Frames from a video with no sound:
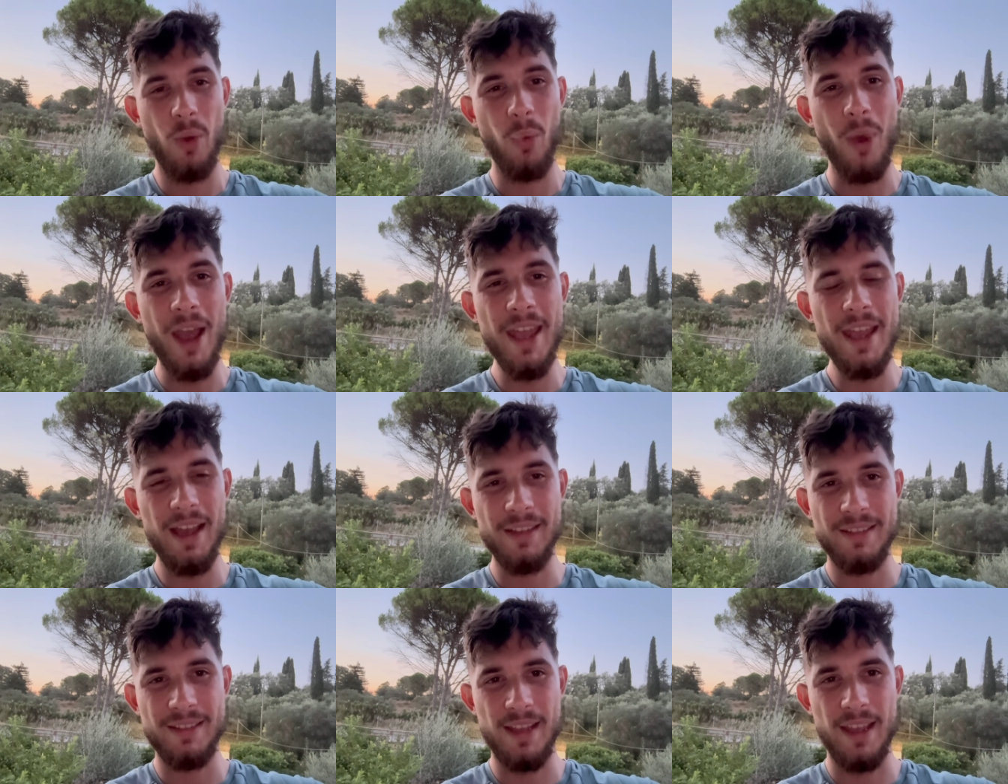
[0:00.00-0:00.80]
Why
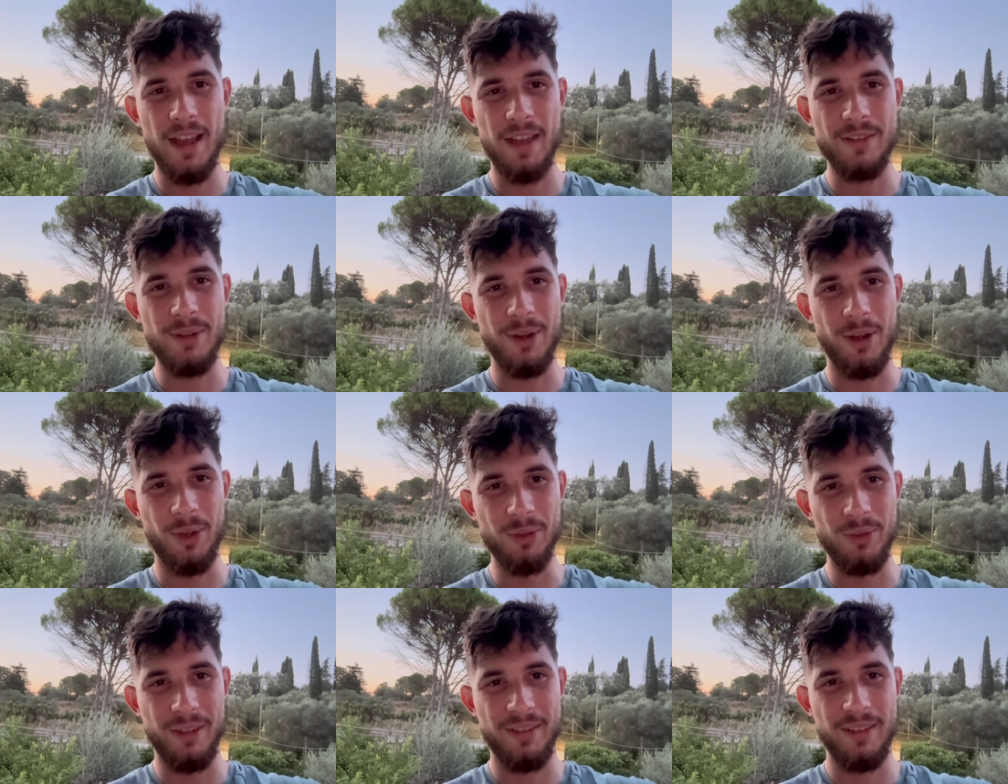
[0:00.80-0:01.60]
I say at your
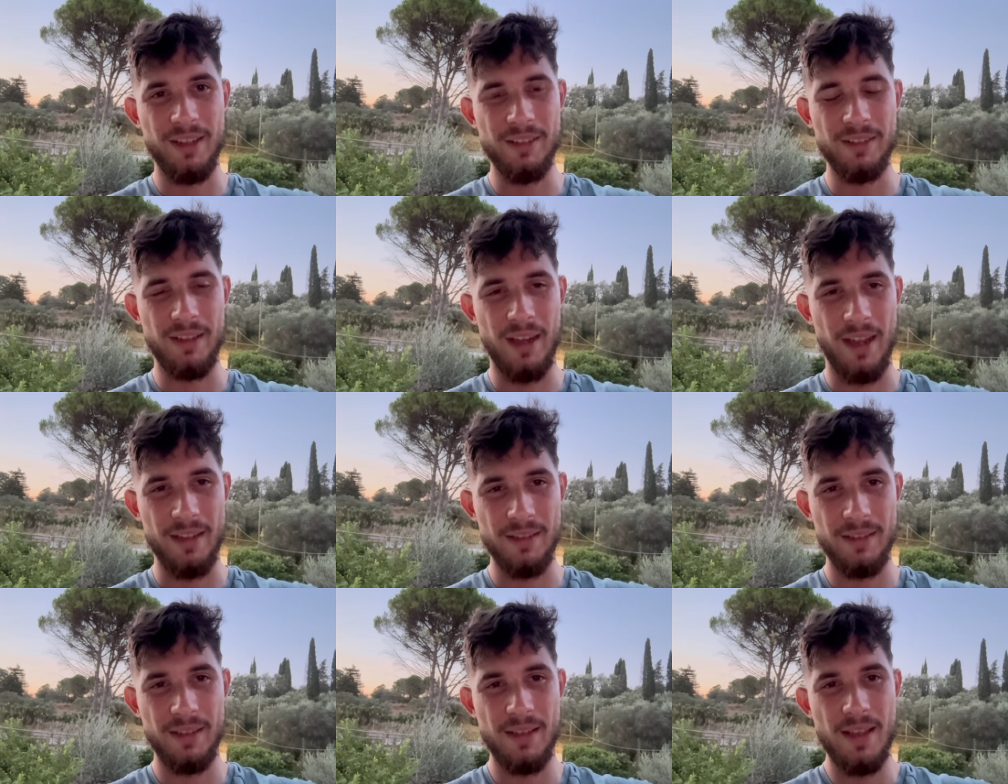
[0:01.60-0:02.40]
own risk underlined?